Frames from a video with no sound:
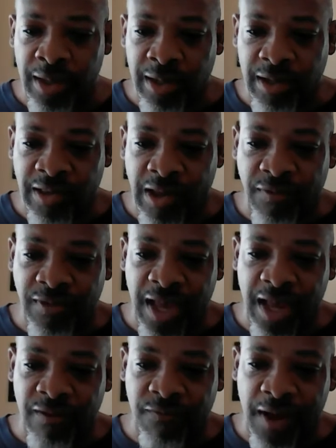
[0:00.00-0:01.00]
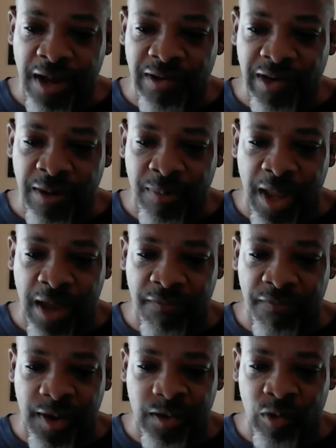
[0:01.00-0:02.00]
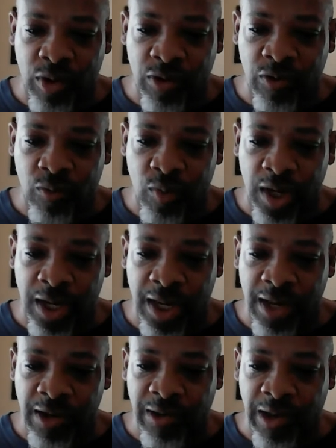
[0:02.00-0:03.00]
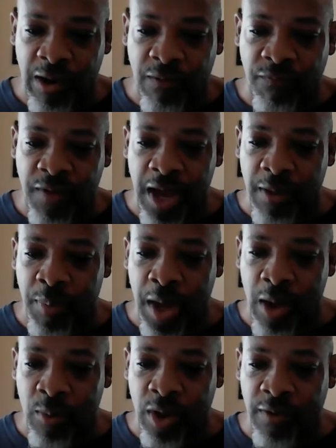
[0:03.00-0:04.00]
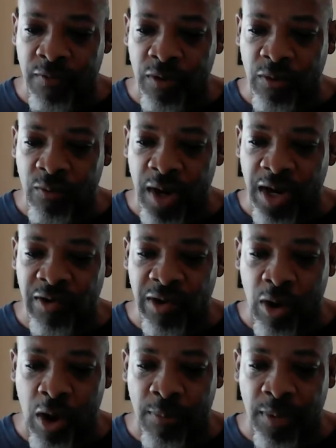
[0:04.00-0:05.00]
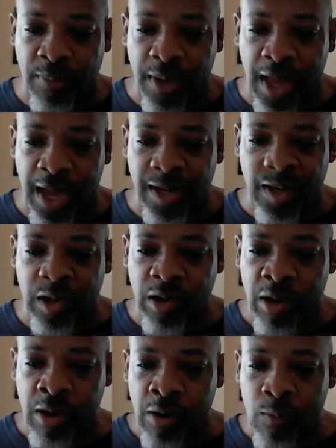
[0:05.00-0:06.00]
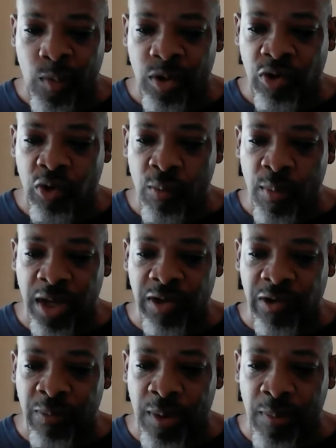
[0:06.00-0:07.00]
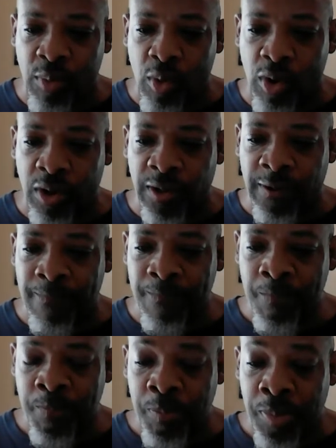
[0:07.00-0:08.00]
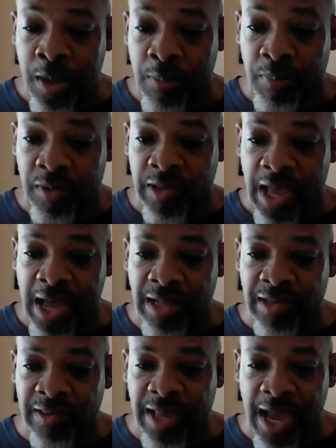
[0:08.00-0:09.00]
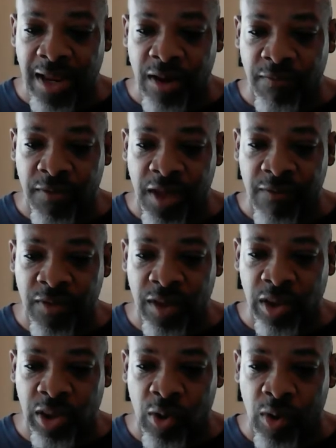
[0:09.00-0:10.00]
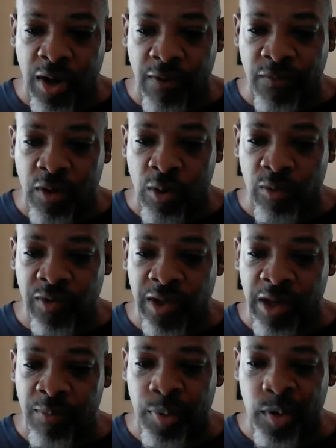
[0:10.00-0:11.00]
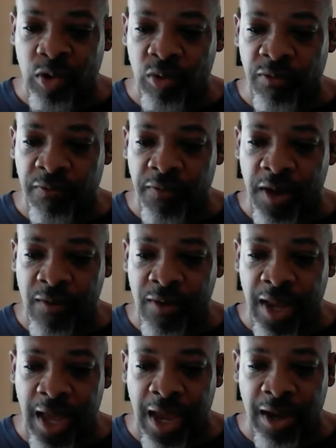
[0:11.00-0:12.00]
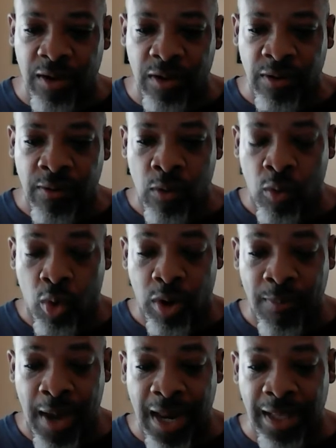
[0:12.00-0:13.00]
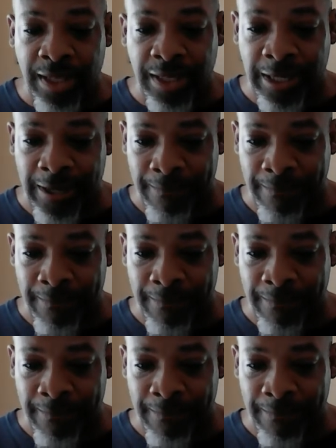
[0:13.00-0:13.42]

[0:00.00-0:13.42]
The self-satisfied sheep-like face on the screen and the terrifying power of the Eurasian army behind it were too much to be borne. Besides, the sight of even the thought of Goldstein produced fear and anger automatically.